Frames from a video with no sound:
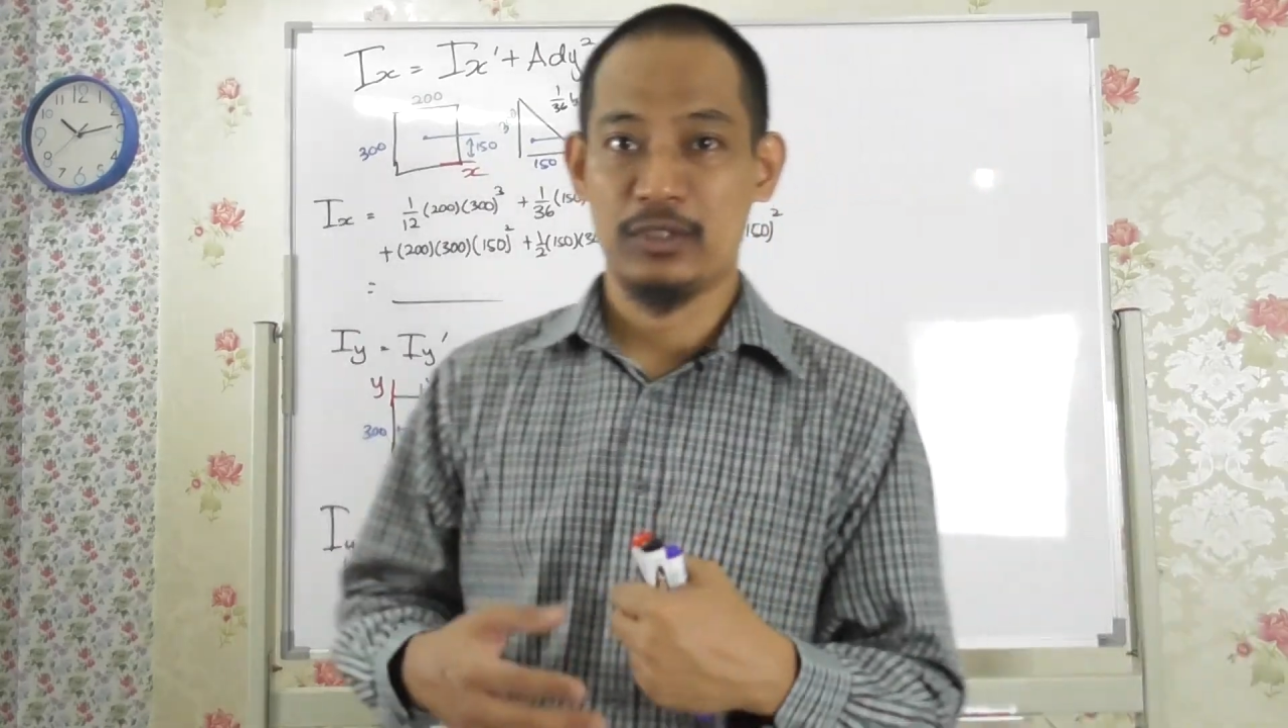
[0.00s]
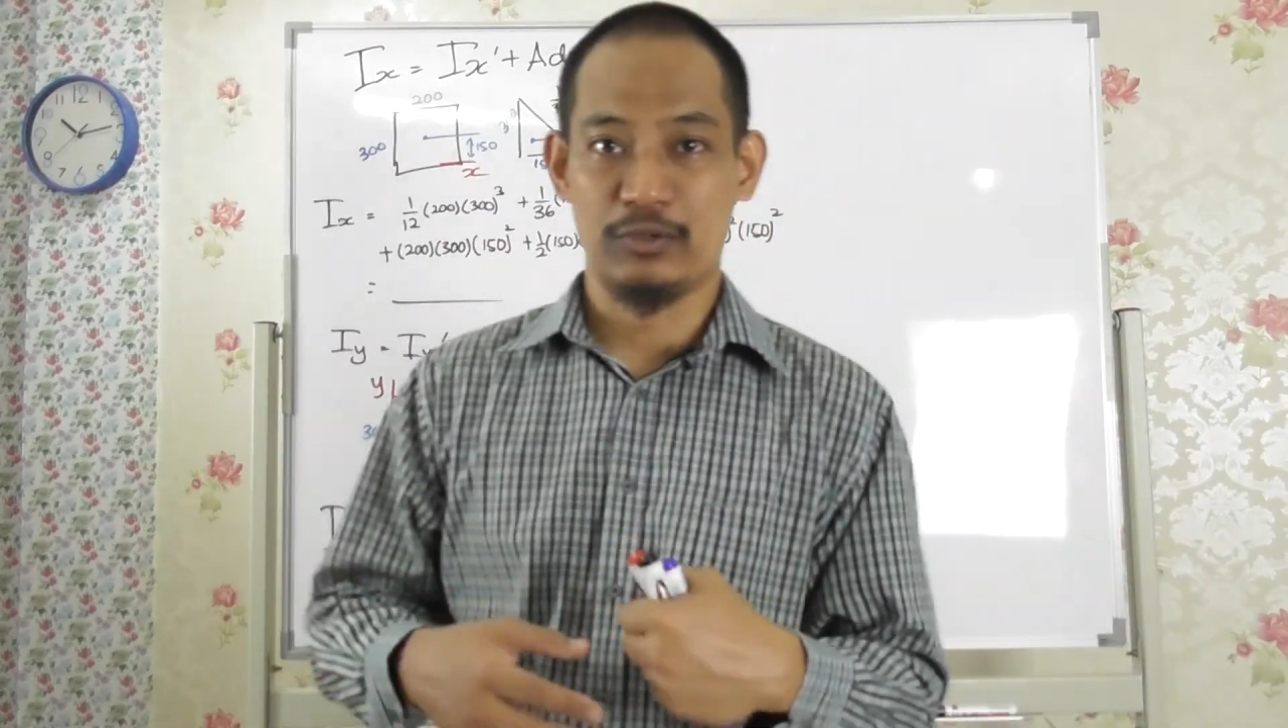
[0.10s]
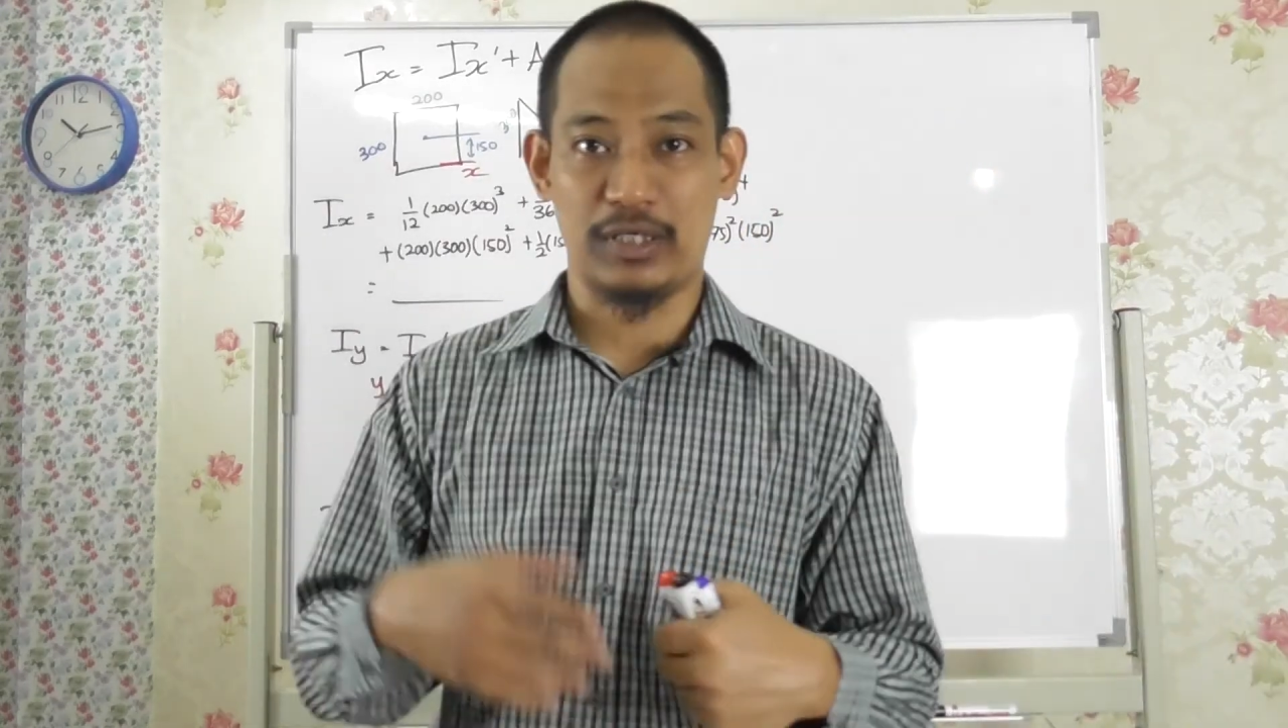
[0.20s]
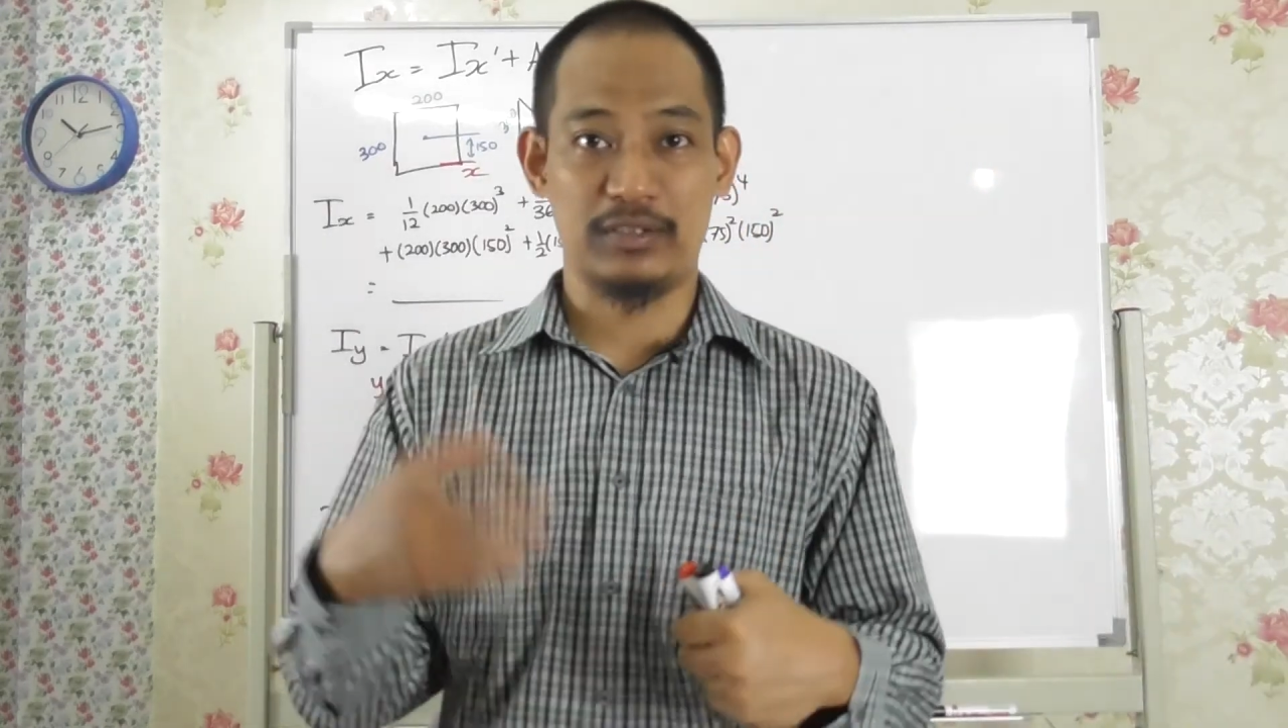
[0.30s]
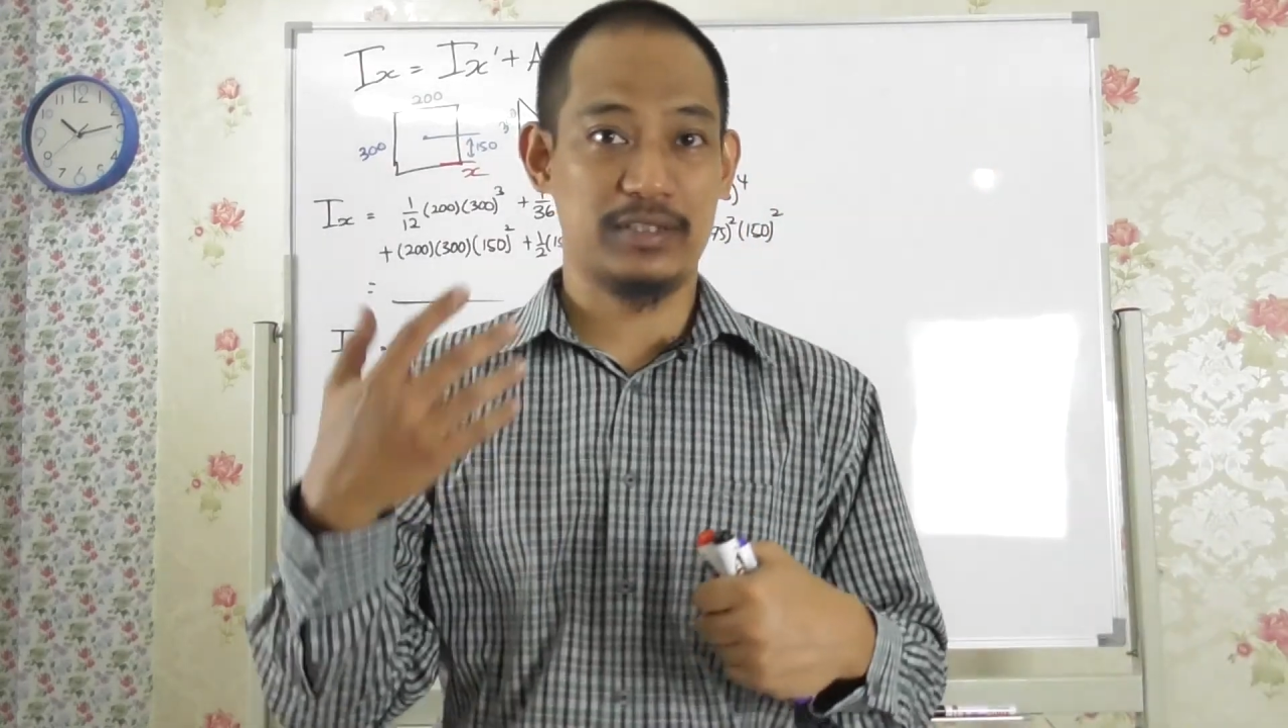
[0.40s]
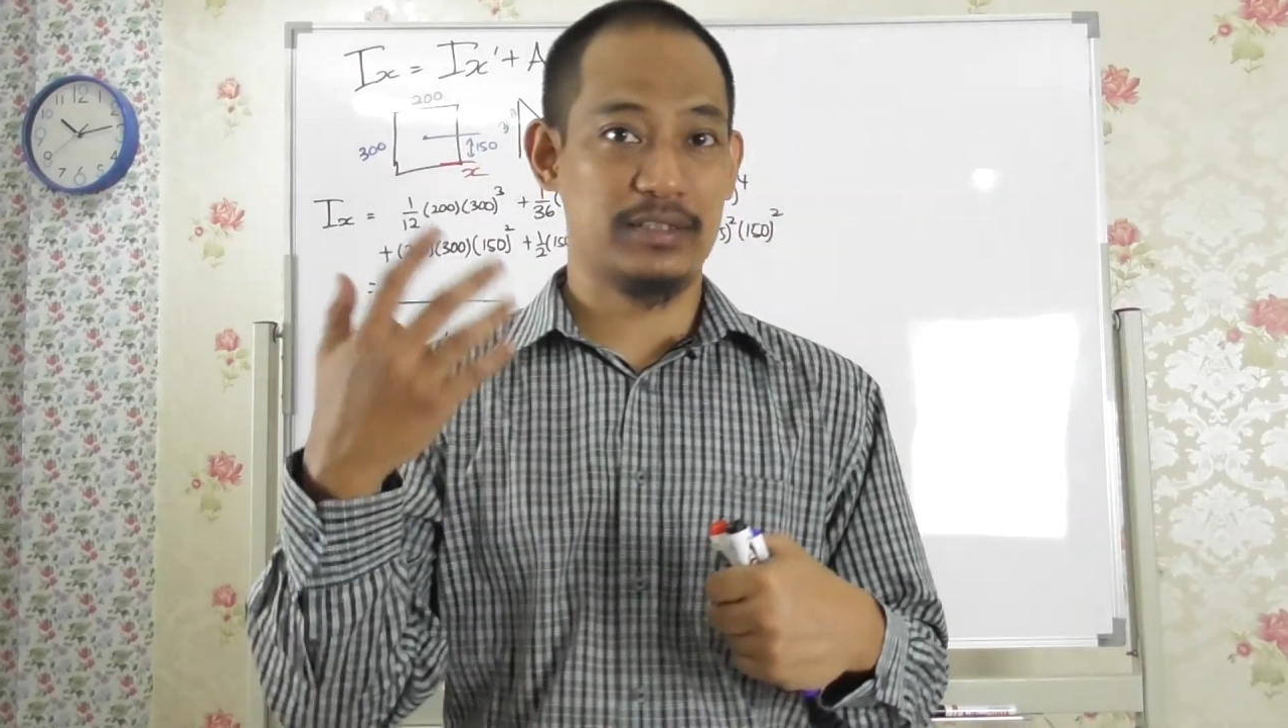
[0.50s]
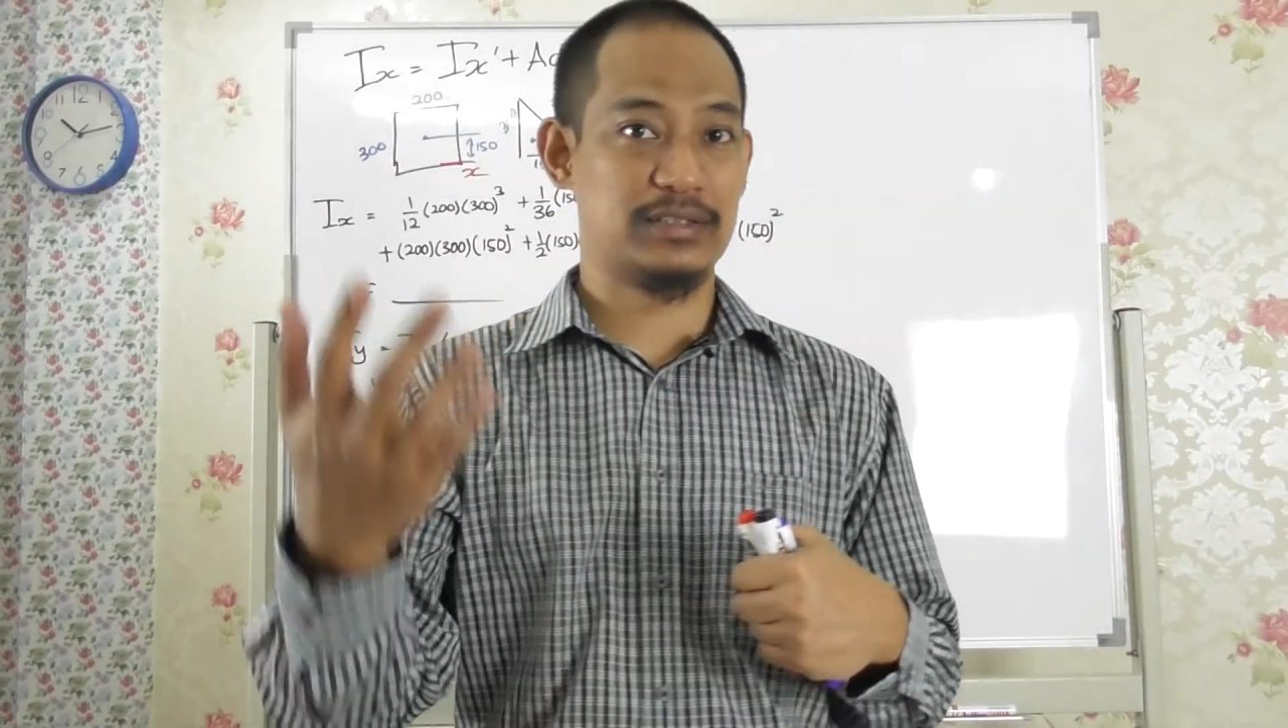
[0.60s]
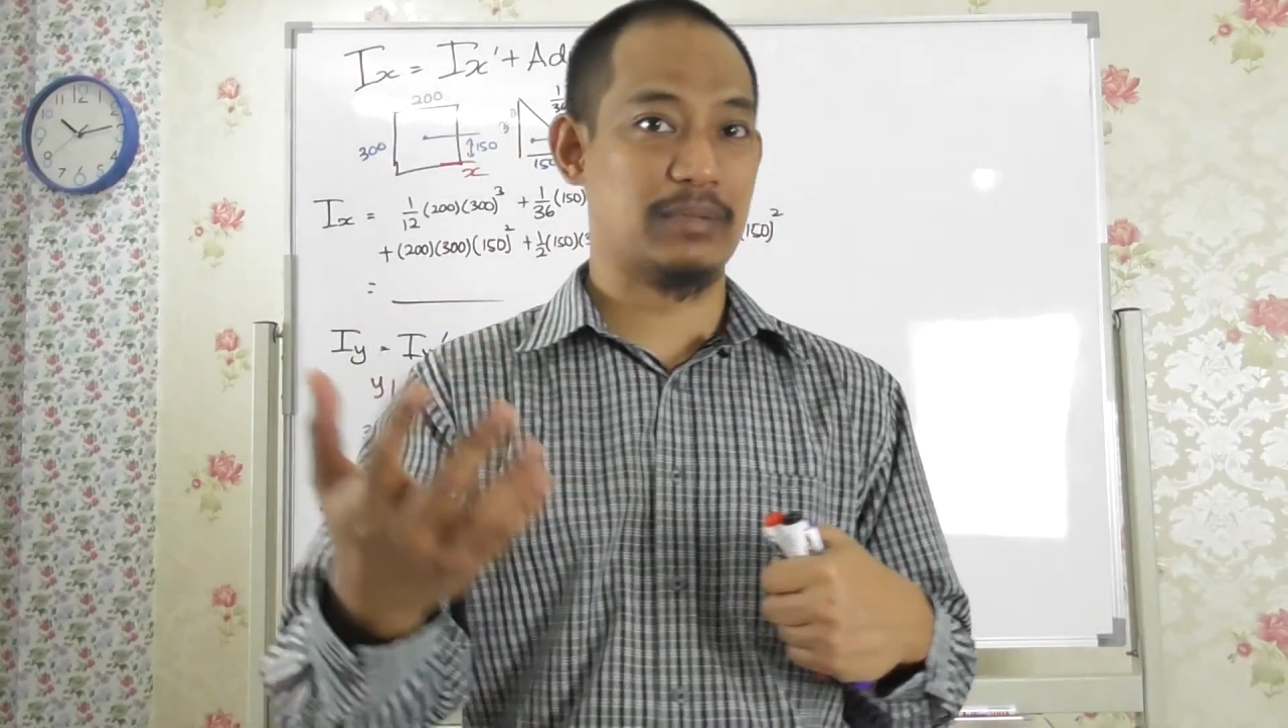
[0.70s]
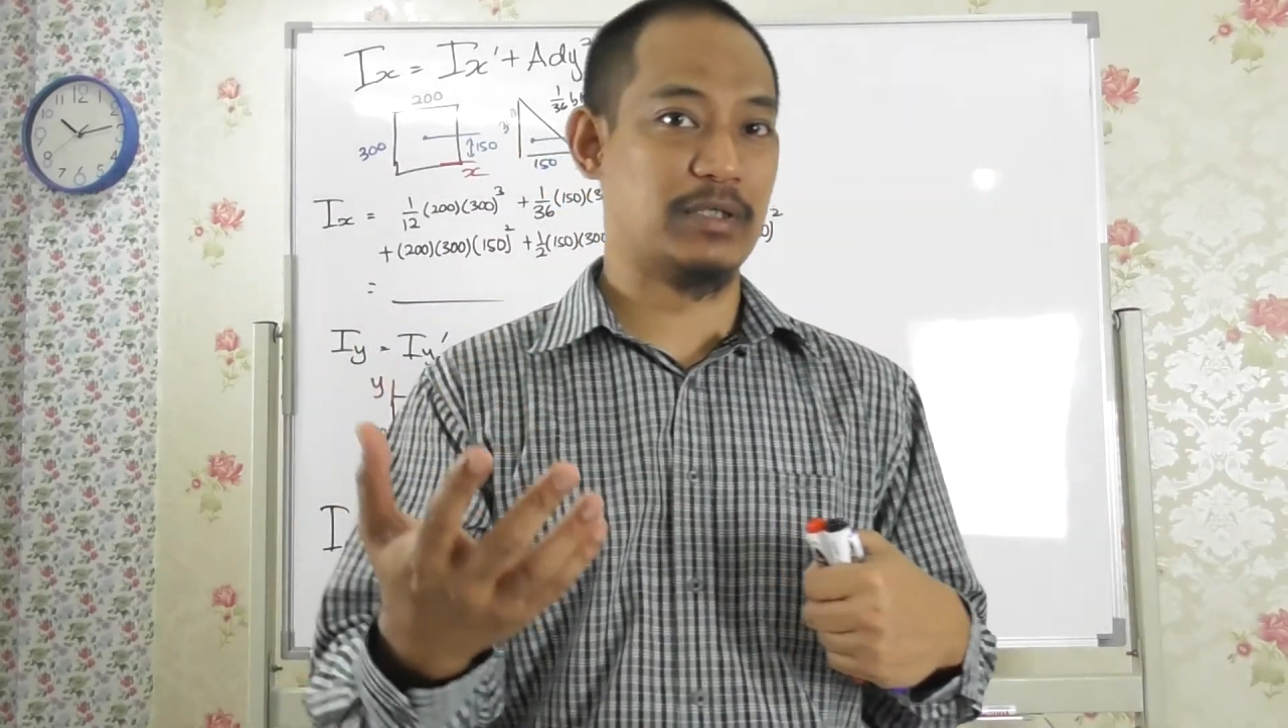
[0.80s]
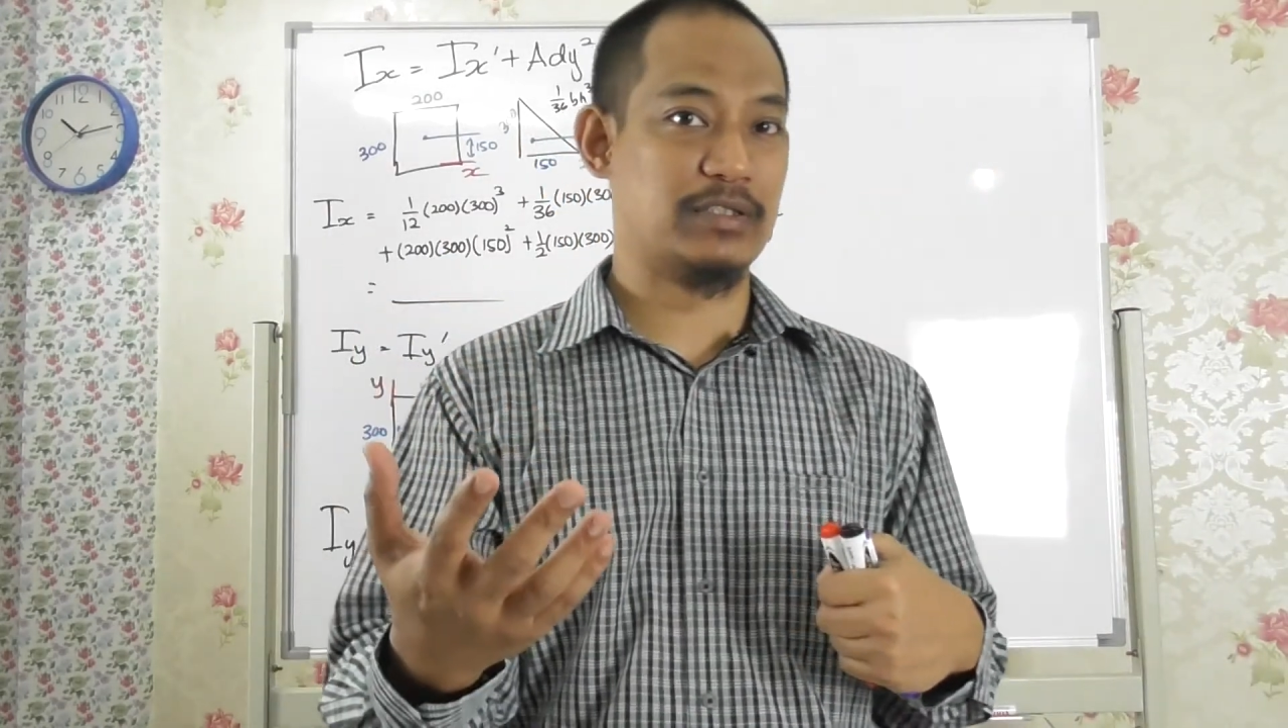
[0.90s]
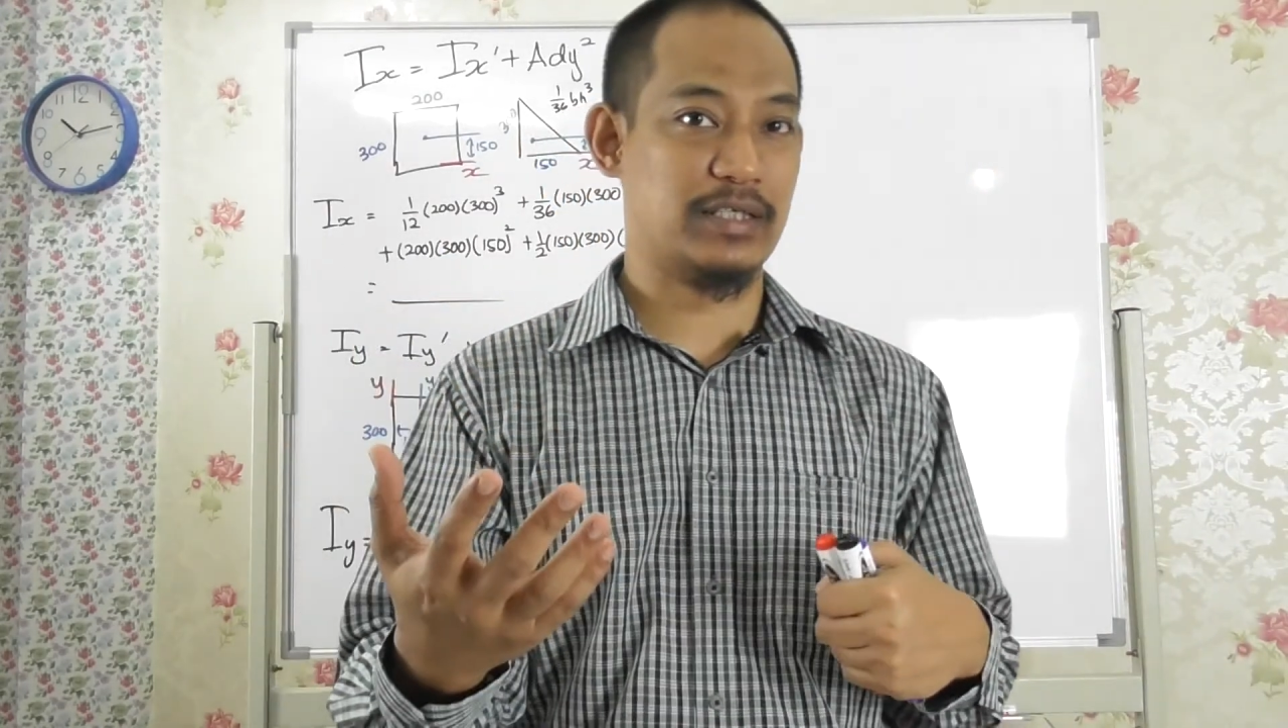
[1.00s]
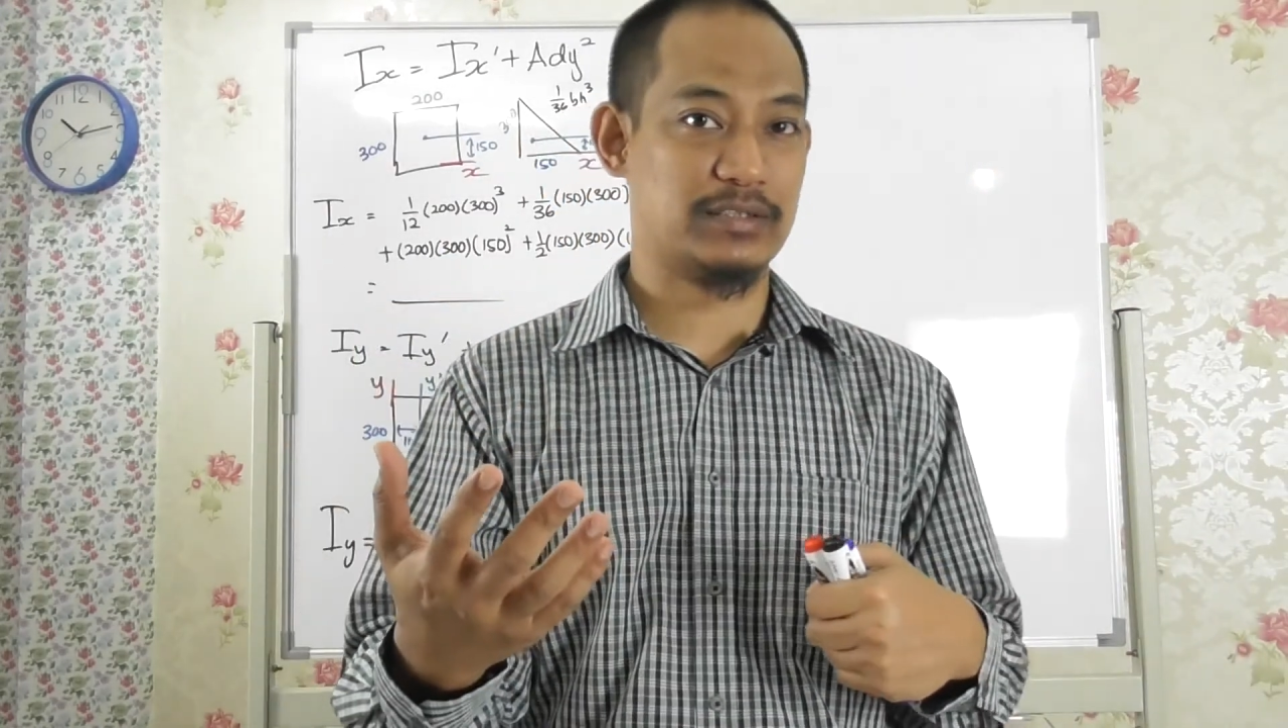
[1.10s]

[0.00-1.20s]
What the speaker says: You can try some other